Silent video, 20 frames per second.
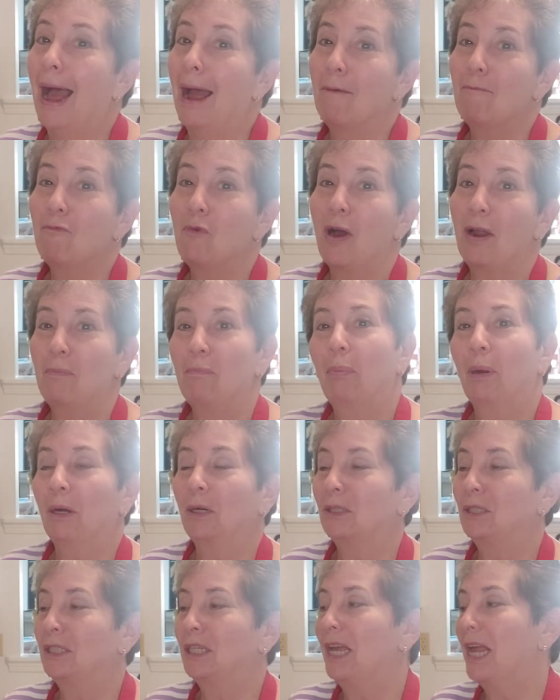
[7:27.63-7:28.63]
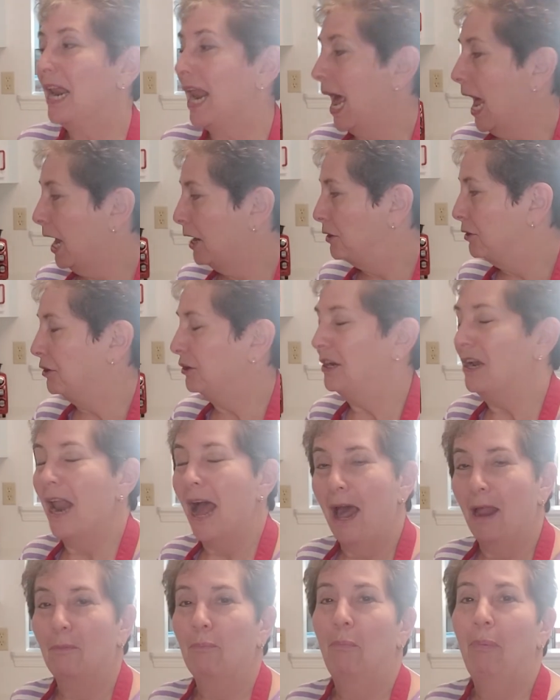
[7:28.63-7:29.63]
I'm one person. I could
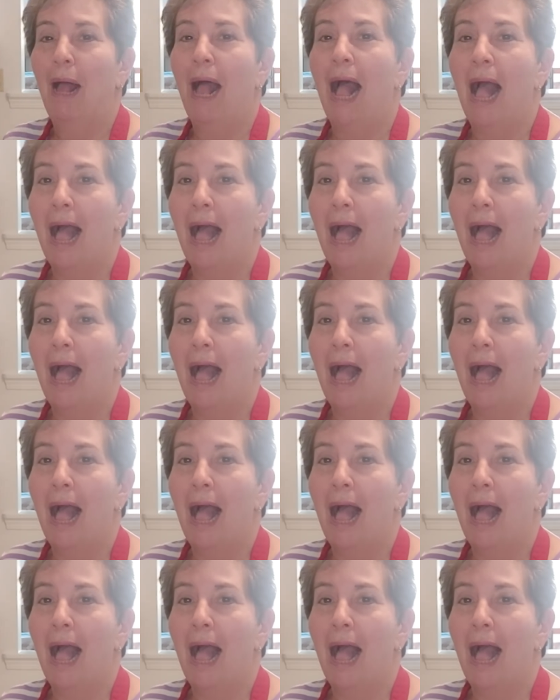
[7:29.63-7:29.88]
not